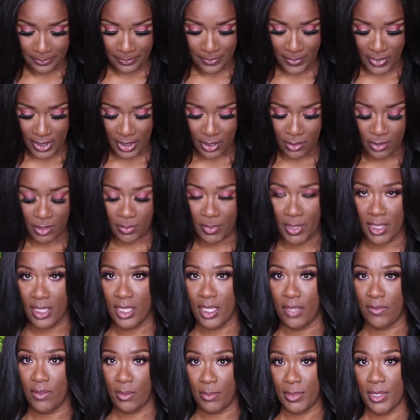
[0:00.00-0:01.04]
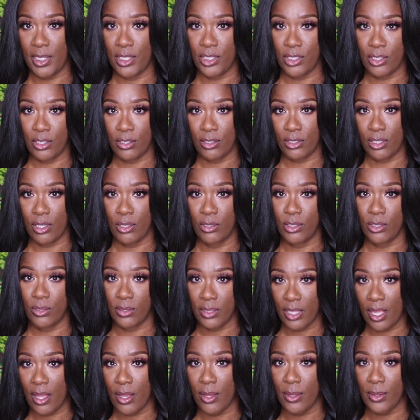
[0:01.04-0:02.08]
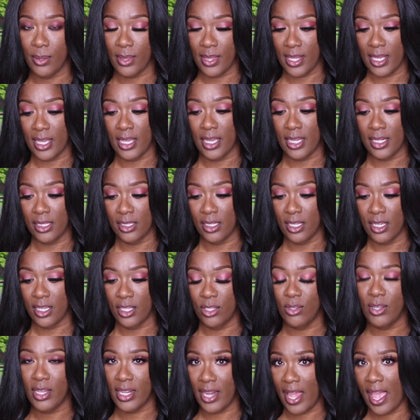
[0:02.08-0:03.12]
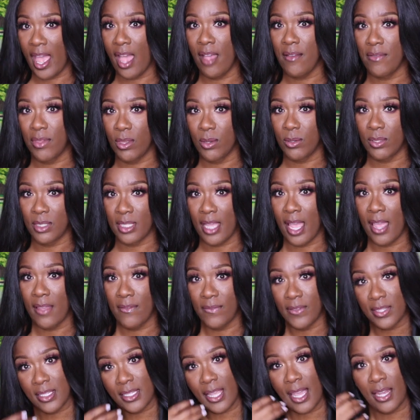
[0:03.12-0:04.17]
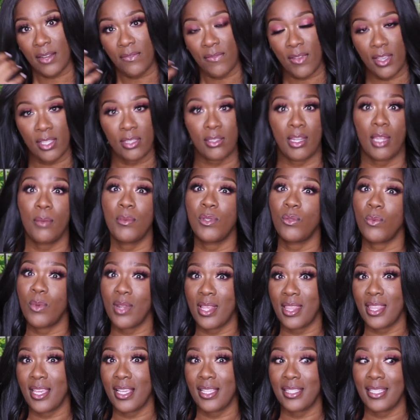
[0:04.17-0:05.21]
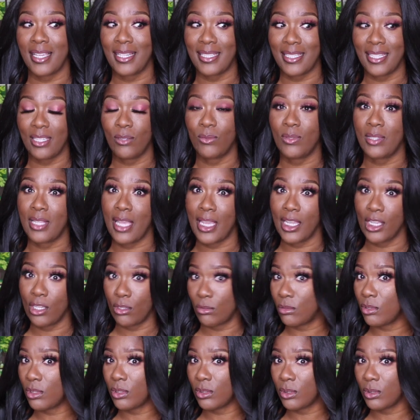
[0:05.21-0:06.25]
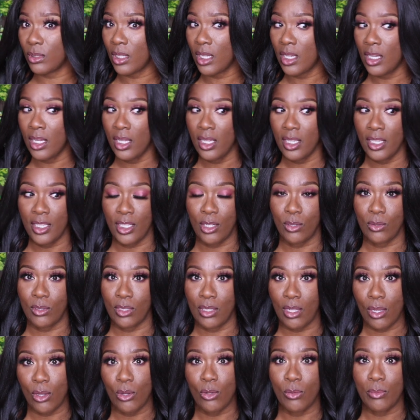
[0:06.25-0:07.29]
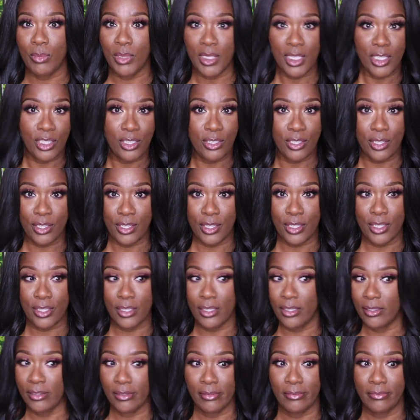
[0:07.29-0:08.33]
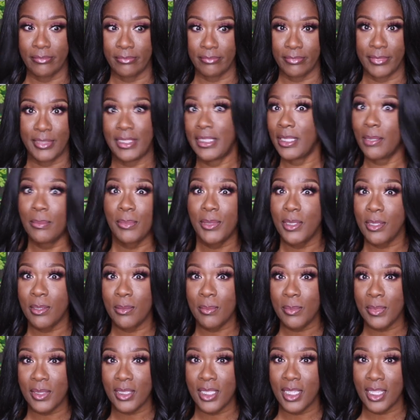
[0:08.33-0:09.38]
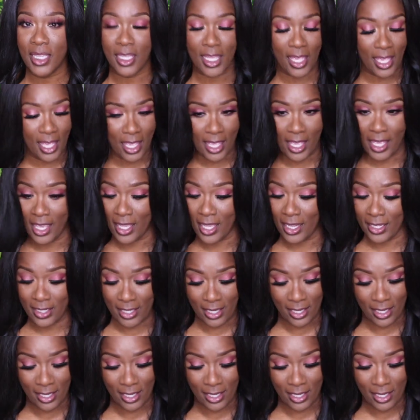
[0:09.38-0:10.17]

excuse me, if your blood sugars go too low, then you can have those side side effects. So that was one of the things I did was I googled, you know, low blood sugar symptoms and